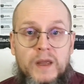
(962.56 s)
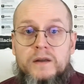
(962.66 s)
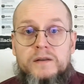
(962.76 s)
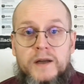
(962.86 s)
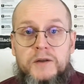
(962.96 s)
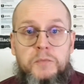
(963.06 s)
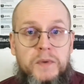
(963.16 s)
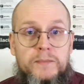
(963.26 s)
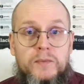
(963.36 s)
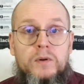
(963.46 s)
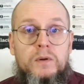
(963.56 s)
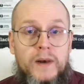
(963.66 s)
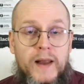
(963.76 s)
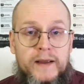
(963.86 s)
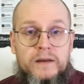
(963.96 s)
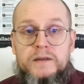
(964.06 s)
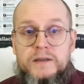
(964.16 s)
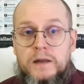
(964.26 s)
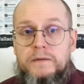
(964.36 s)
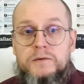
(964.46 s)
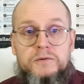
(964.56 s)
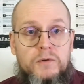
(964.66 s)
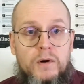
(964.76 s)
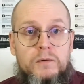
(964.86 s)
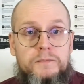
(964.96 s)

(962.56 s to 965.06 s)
Such people lack self-control.